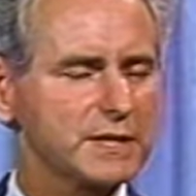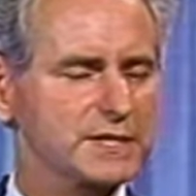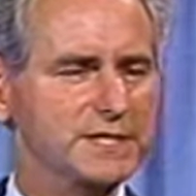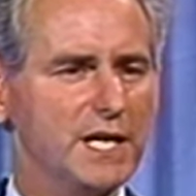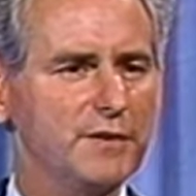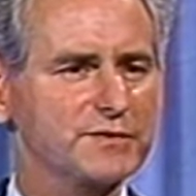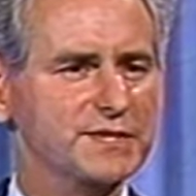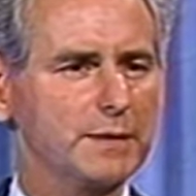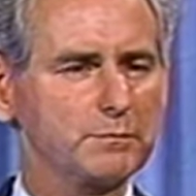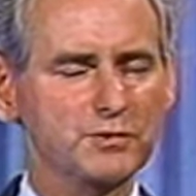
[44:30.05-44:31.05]
it's soft
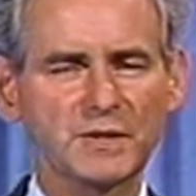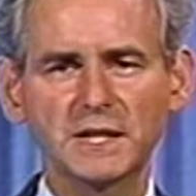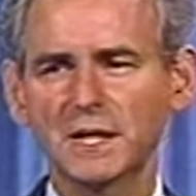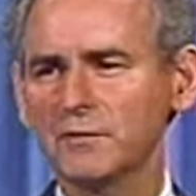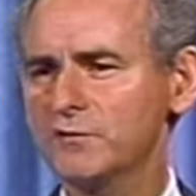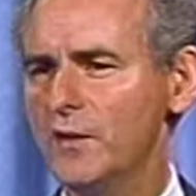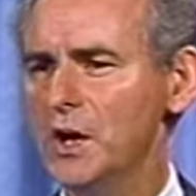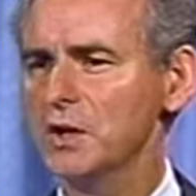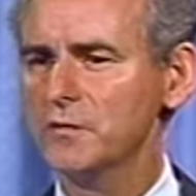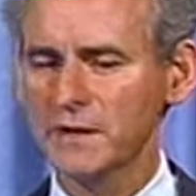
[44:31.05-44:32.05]
stem tree, and they would
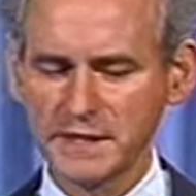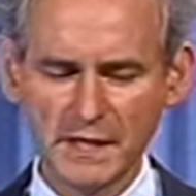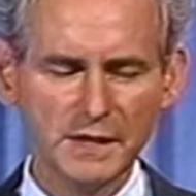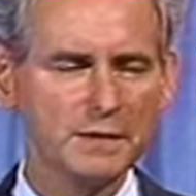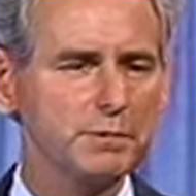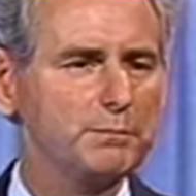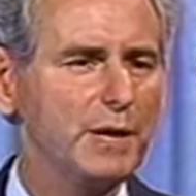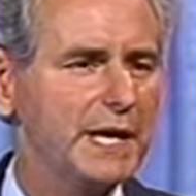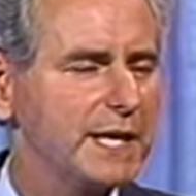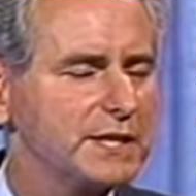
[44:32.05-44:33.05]
fall over, and the
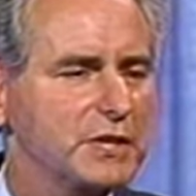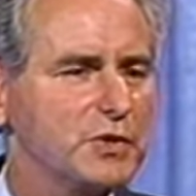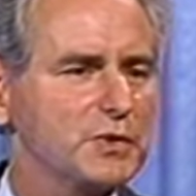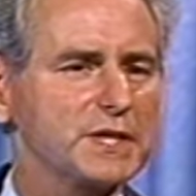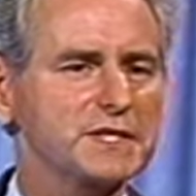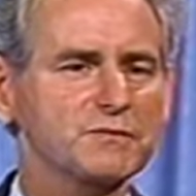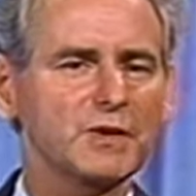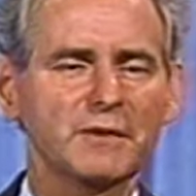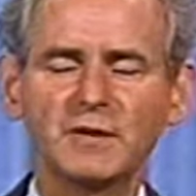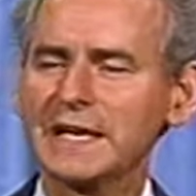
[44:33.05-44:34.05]
papaya and the coconuts,
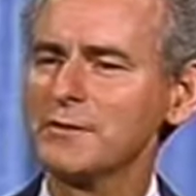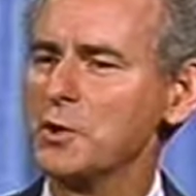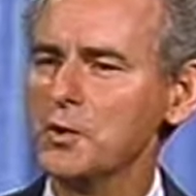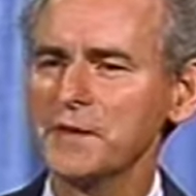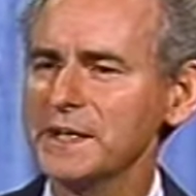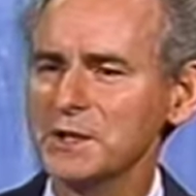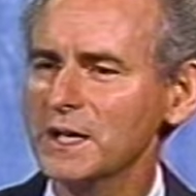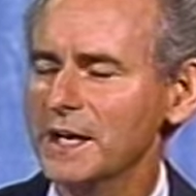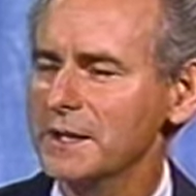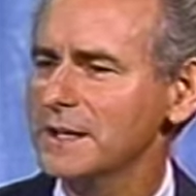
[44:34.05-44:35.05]
and we gave the whole thing to God.